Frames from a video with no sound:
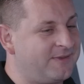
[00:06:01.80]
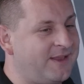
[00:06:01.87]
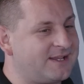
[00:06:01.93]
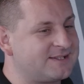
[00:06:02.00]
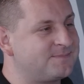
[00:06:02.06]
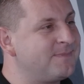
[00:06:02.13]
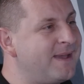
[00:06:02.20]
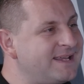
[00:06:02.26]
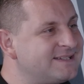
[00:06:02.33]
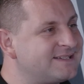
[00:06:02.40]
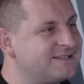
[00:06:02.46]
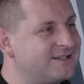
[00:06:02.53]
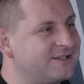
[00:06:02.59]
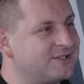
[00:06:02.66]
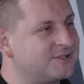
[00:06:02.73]
and that's
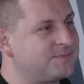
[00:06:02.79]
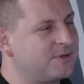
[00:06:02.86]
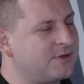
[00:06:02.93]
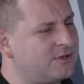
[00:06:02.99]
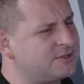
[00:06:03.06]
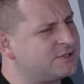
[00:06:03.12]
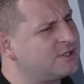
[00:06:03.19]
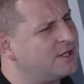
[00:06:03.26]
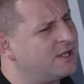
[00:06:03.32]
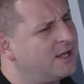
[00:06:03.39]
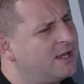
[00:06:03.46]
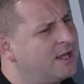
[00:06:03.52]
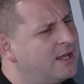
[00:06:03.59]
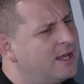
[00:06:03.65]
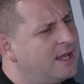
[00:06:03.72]
maintenance. Because
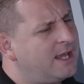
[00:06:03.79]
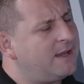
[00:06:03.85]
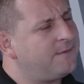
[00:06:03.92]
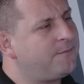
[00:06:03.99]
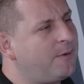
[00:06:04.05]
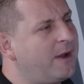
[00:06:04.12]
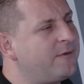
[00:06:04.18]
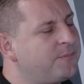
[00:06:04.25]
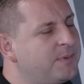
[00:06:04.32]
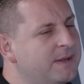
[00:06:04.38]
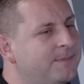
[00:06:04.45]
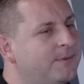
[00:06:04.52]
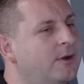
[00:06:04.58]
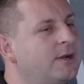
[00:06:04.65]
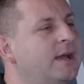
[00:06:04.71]
if if
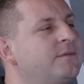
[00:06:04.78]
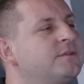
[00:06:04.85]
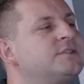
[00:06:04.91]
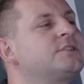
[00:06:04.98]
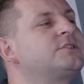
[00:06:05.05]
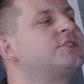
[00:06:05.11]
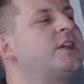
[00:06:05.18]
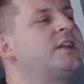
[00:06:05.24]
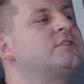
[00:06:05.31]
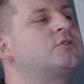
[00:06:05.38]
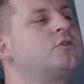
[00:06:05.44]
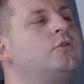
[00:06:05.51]
people aren't having to change